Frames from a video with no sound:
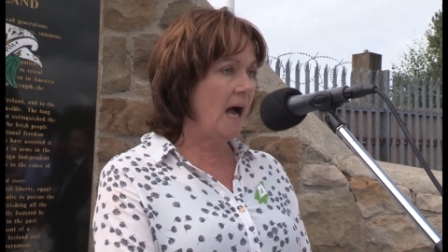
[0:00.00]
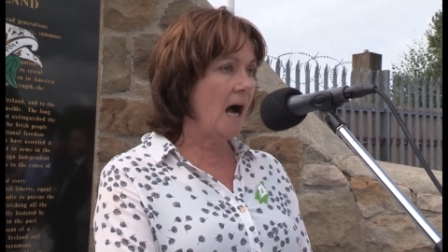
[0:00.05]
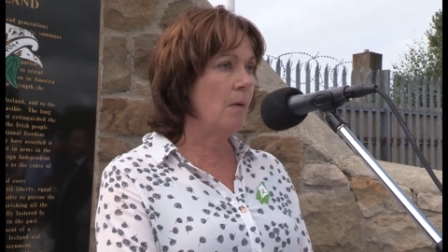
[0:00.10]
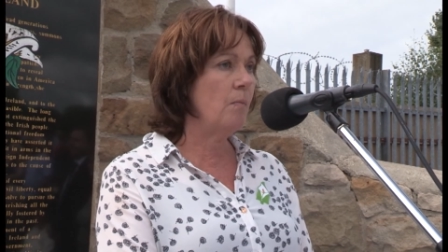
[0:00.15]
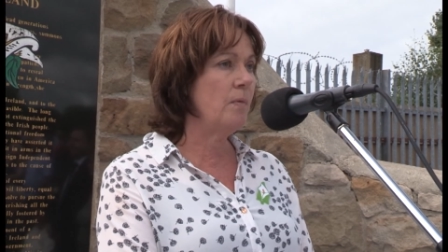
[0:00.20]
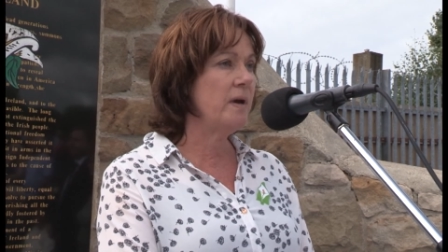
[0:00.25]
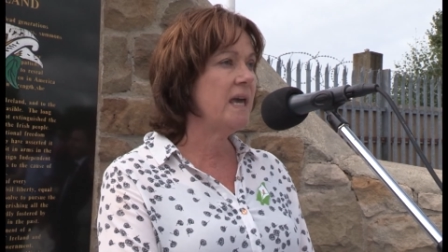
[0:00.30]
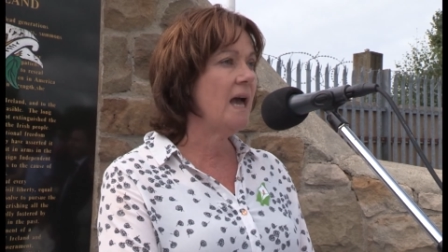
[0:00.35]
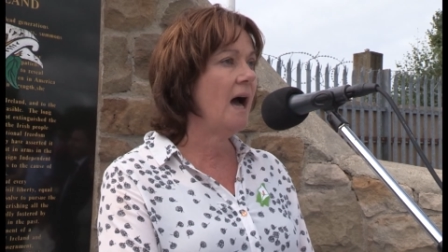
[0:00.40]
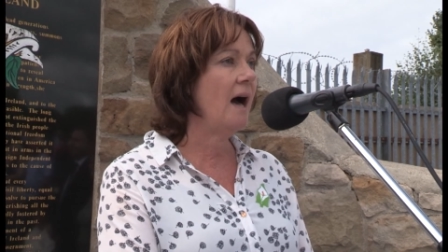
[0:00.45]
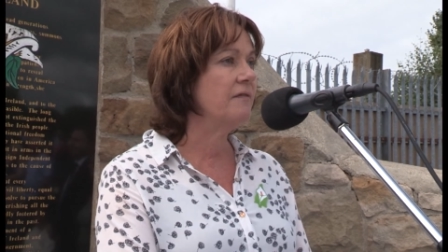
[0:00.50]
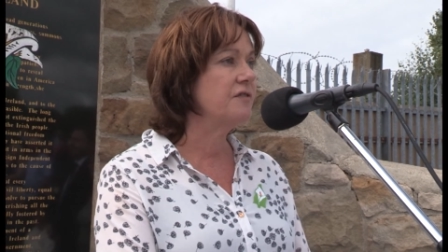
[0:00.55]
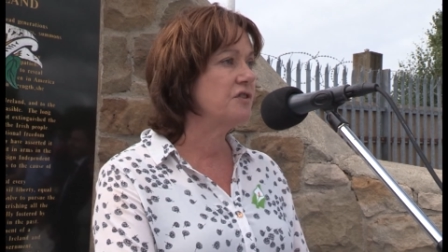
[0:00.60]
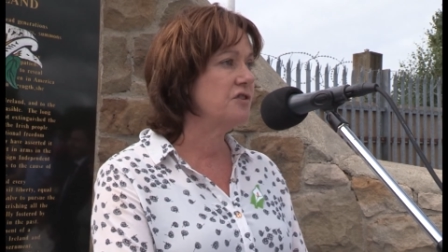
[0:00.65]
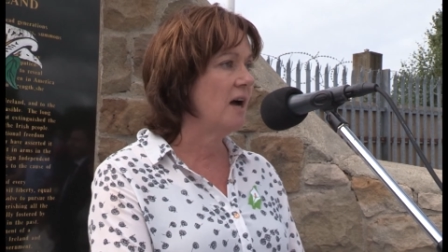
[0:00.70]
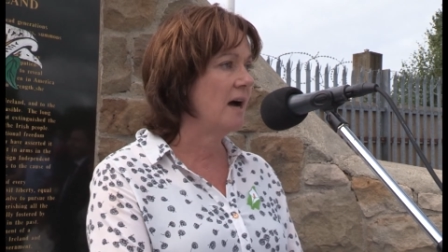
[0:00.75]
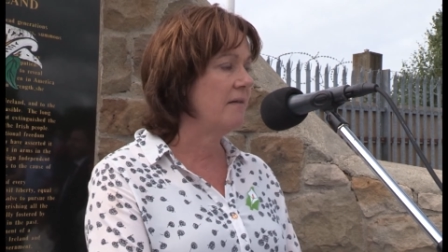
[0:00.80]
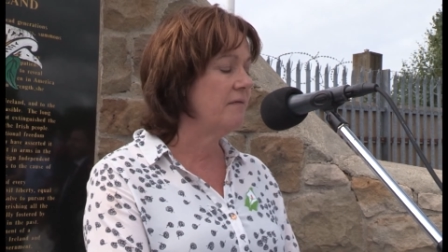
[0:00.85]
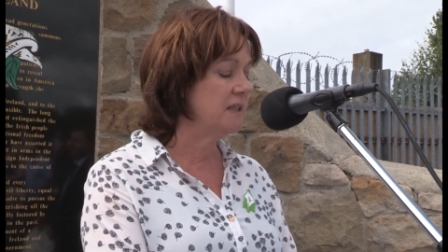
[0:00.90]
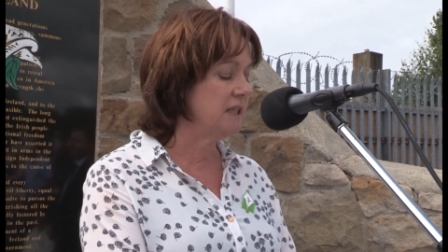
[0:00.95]
And we have
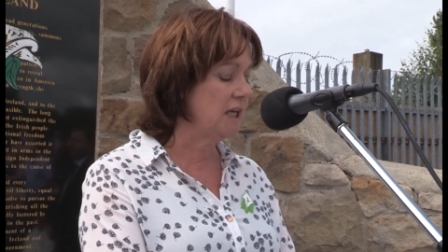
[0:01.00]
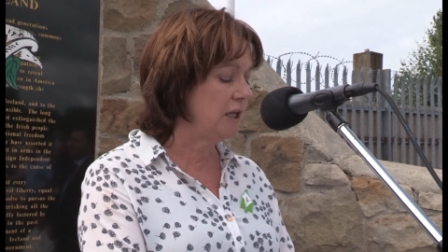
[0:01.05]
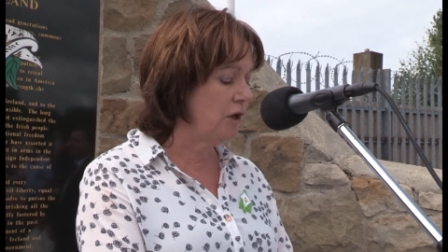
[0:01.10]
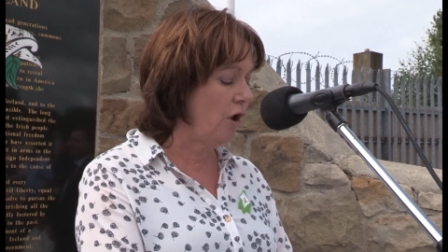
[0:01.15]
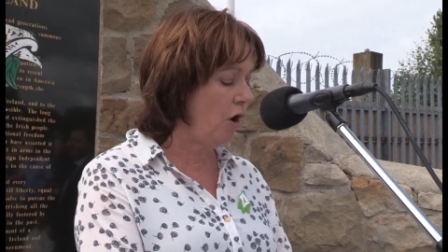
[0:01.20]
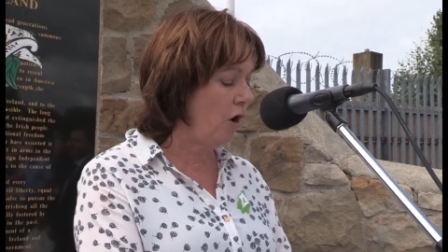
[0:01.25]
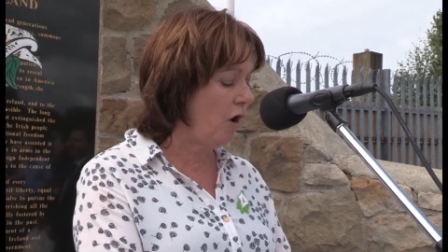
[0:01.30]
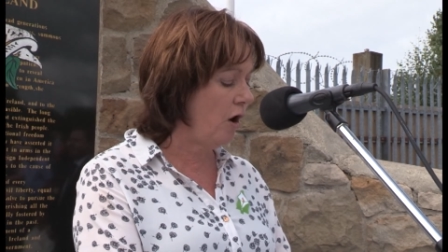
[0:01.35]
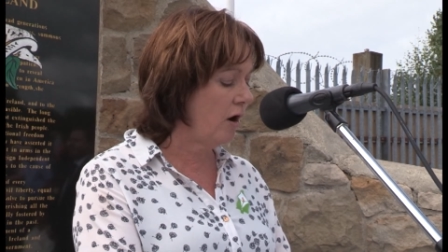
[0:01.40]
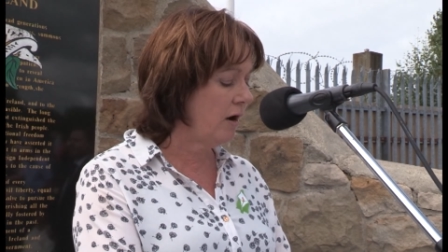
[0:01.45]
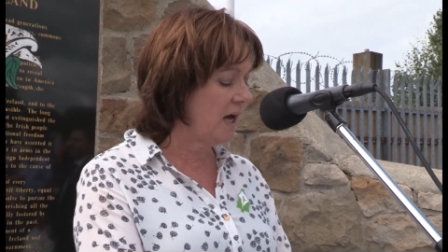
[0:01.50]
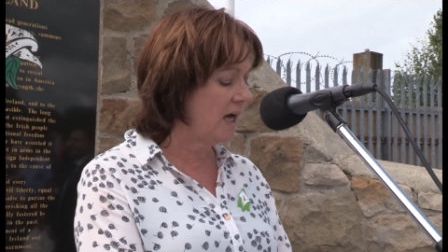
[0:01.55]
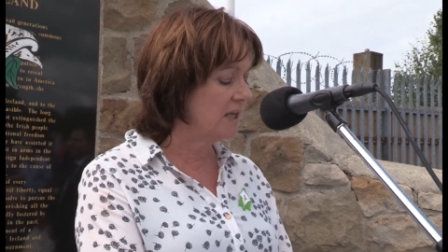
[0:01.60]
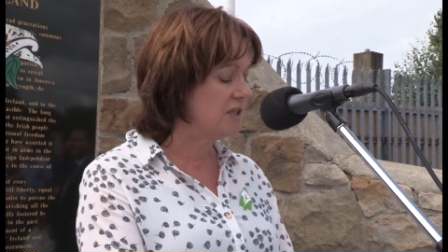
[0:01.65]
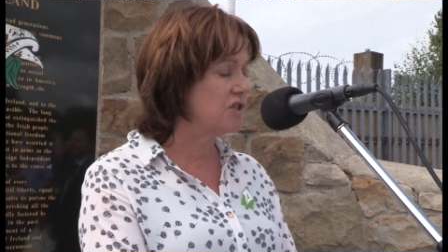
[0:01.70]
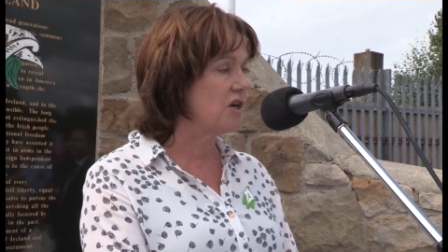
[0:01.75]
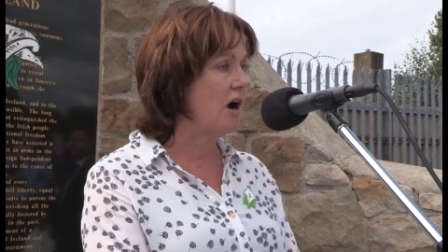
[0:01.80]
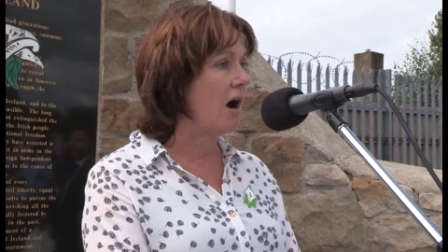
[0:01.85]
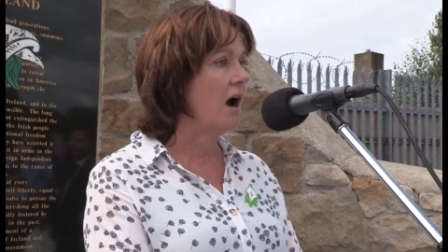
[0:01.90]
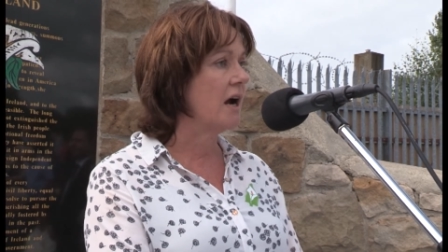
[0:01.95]
travelled a long
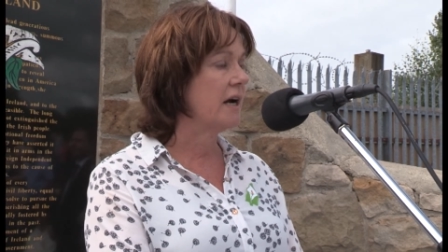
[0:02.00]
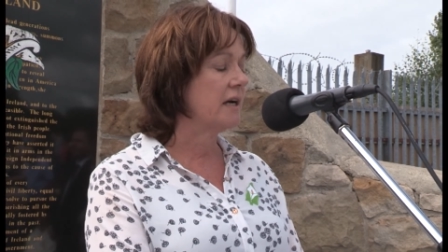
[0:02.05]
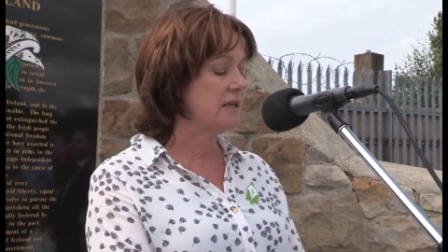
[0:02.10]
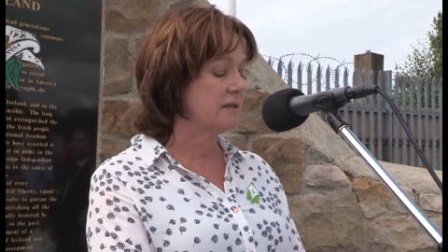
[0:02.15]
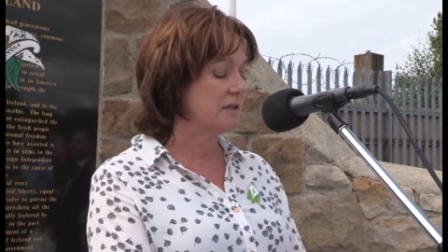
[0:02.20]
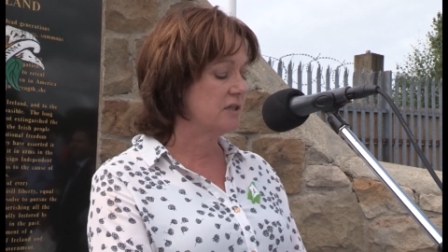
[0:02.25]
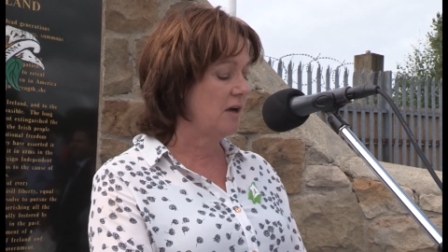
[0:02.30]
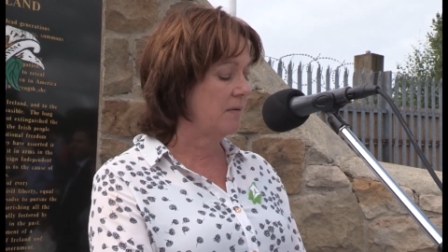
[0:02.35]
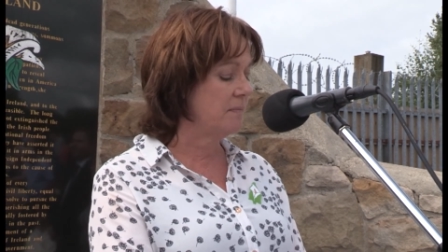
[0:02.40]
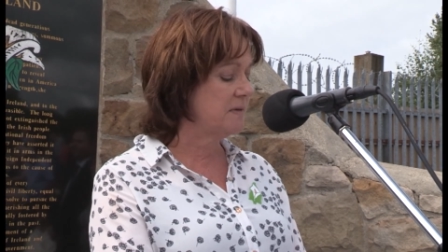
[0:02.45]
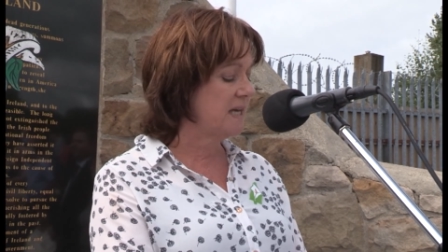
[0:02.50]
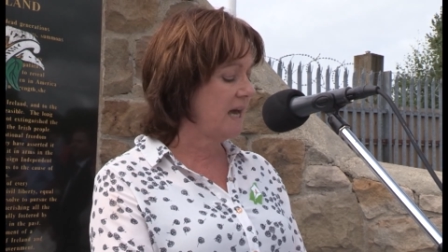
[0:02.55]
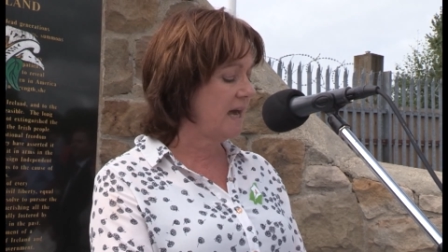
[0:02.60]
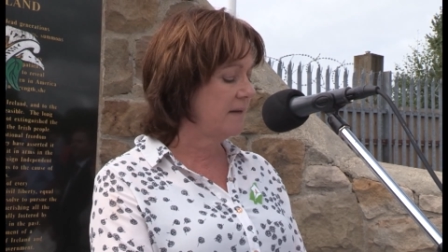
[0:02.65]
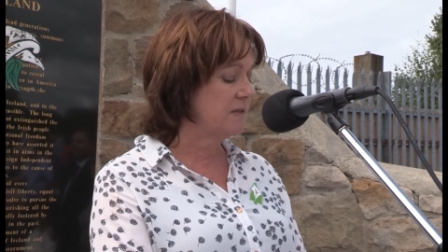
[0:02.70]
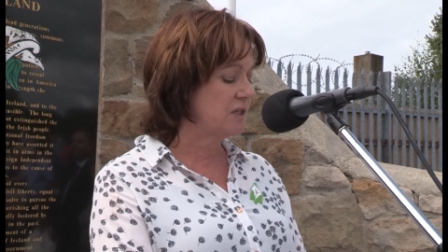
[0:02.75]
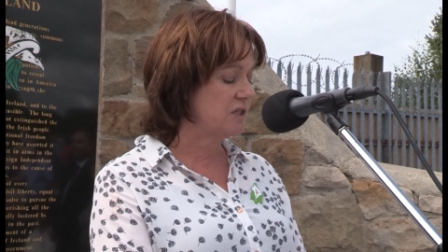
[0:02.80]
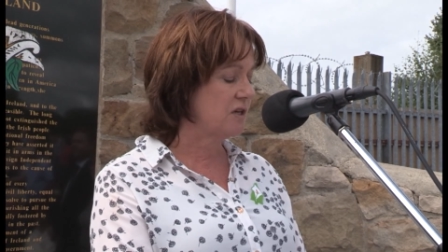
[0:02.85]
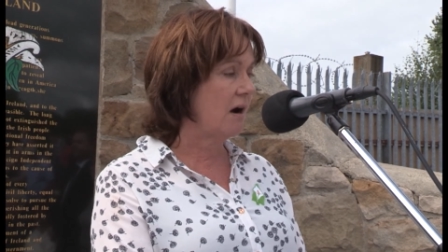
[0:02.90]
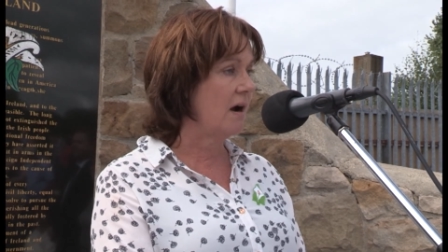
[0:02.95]
and dark,
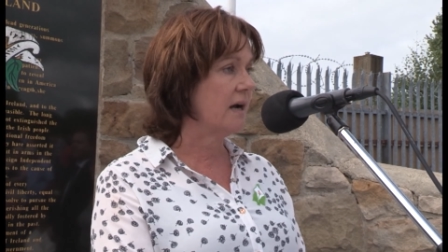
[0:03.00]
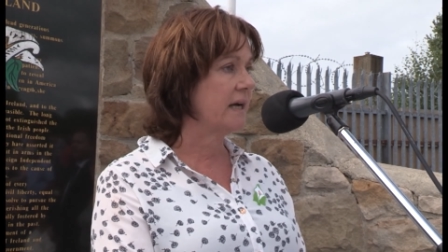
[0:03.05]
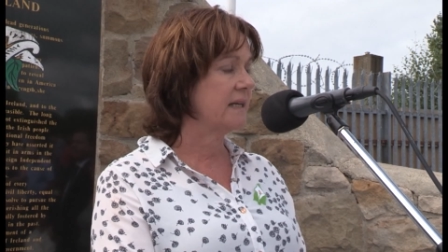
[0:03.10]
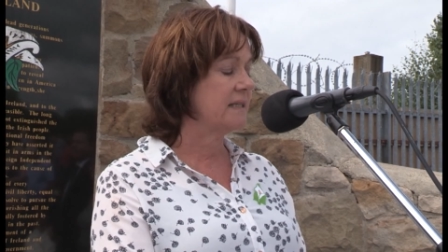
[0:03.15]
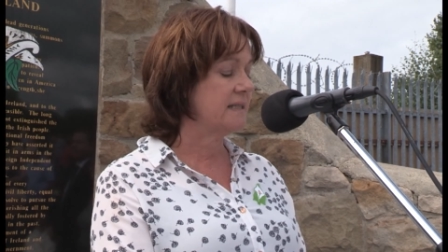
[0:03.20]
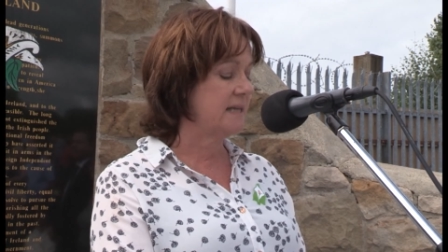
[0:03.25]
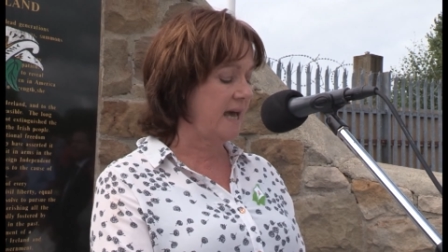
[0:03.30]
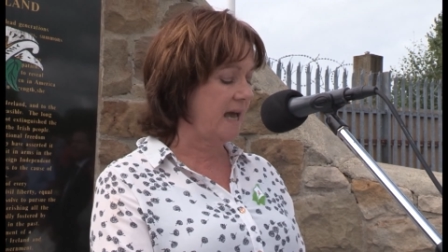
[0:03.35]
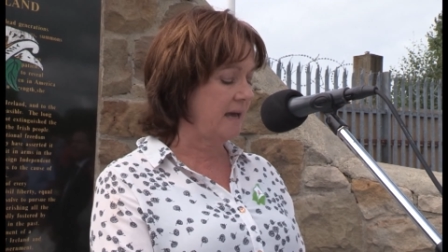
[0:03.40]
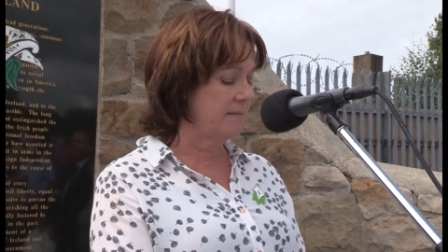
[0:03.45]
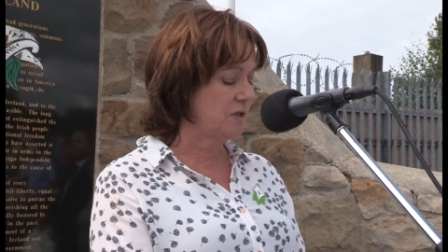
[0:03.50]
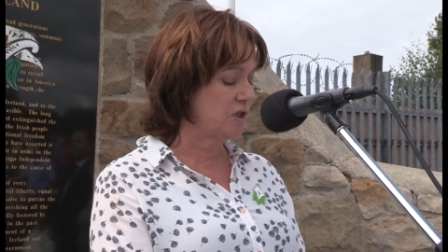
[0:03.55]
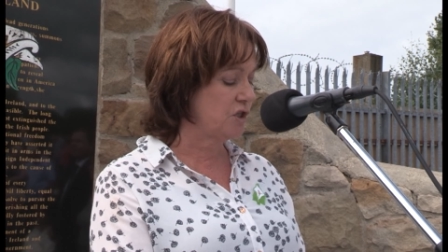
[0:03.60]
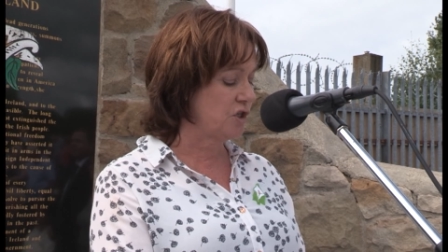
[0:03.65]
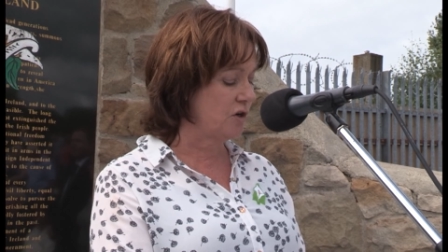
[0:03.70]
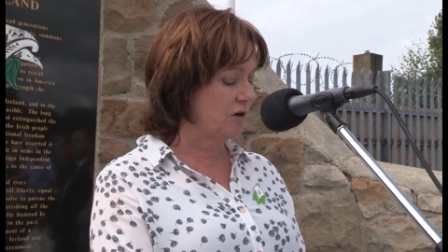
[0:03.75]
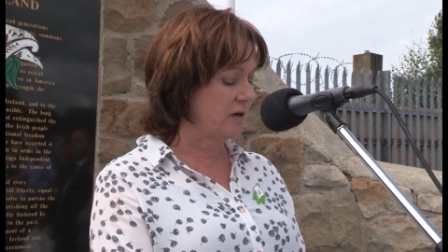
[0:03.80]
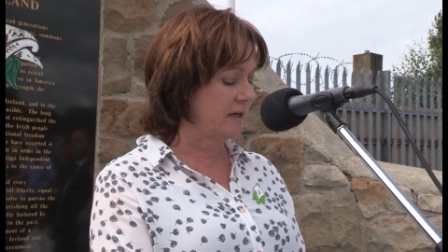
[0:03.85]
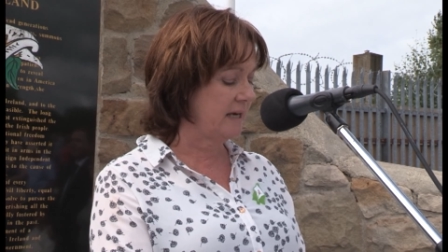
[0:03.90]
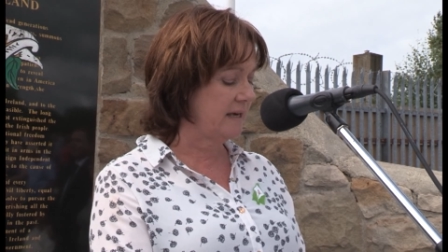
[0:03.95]
sometimes dark at times,
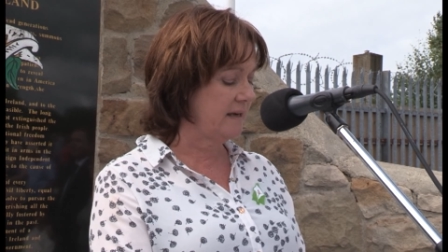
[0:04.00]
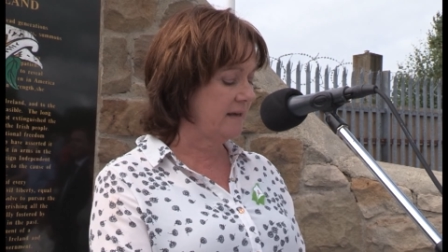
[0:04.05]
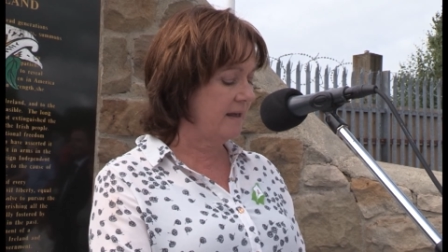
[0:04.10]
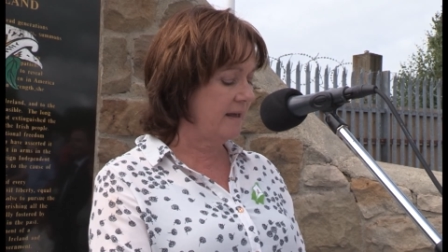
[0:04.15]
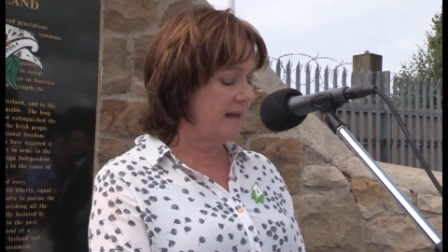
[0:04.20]
journey